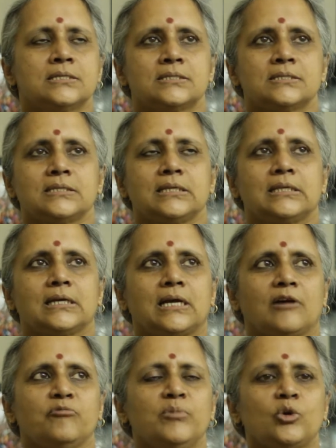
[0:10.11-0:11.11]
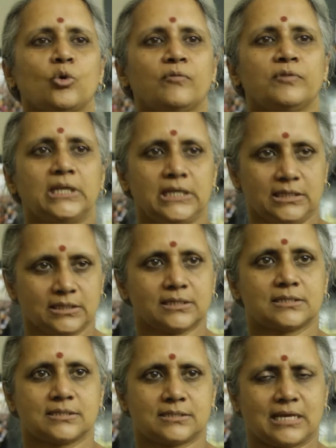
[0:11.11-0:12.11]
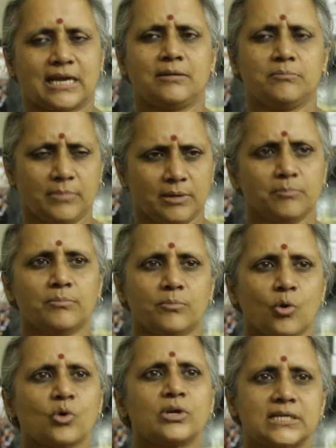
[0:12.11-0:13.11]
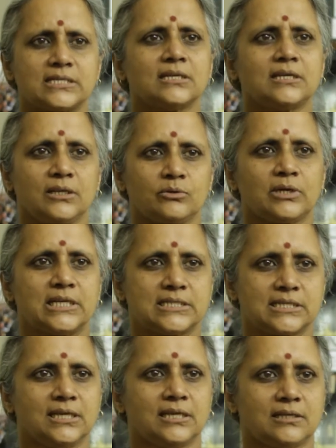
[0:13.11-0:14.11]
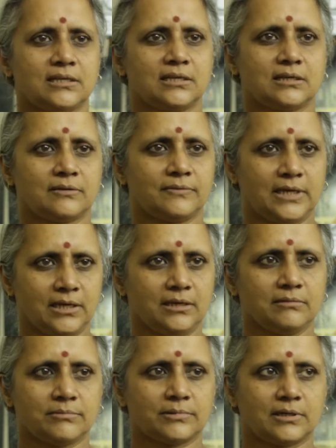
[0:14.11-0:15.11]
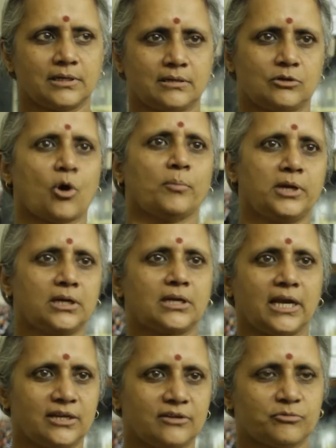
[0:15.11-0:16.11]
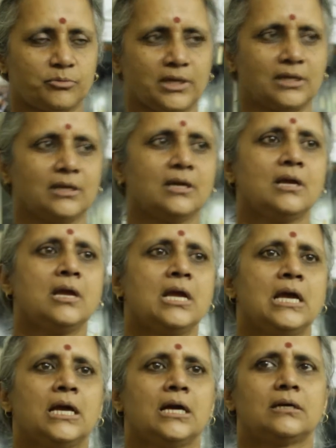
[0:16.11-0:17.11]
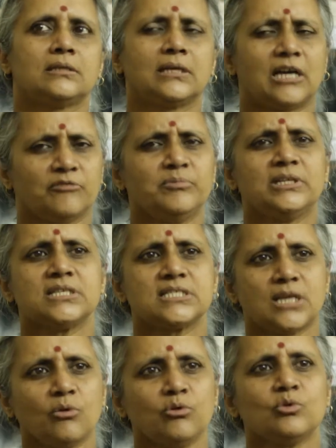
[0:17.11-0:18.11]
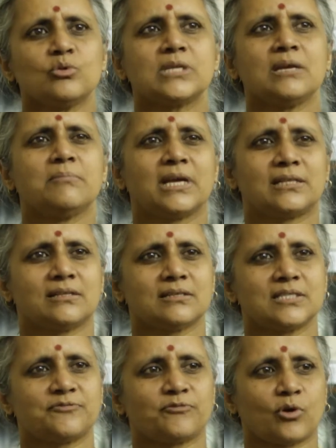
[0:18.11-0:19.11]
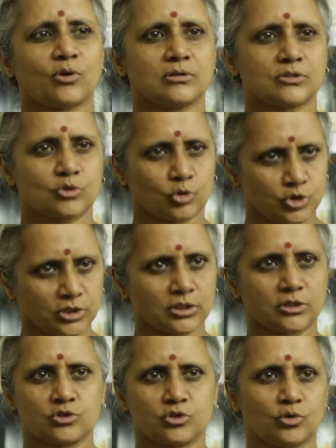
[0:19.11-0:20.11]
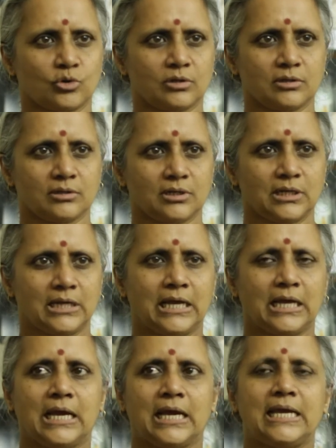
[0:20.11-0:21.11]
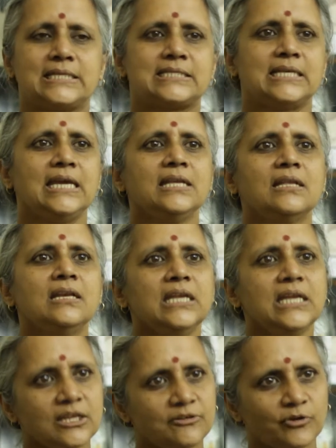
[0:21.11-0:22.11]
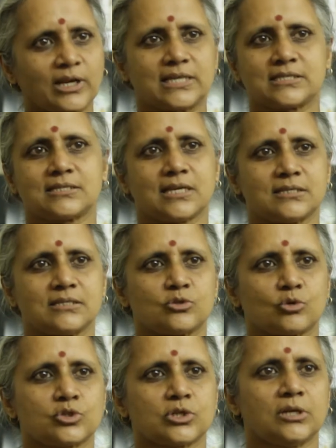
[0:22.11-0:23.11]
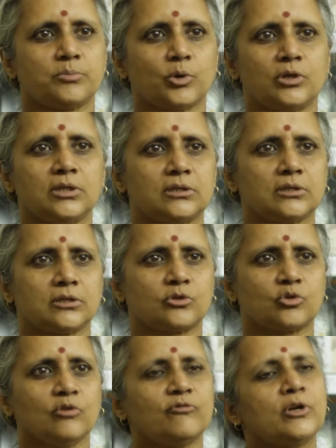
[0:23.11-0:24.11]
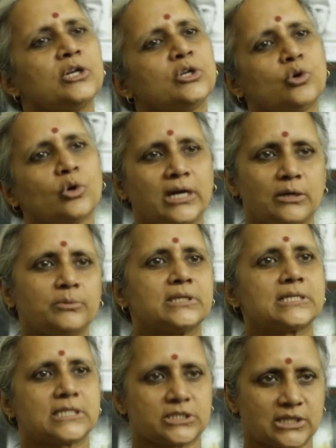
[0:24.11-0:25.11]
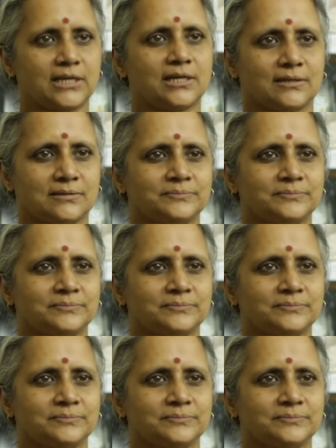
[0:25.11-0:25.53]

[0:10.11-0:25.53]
See, the government over the years, and more recently you can see it in a very dominant kind of way, the government is now using methods for social control. It's seeing the need for exercising social and political control for it to go ahead with its agenda.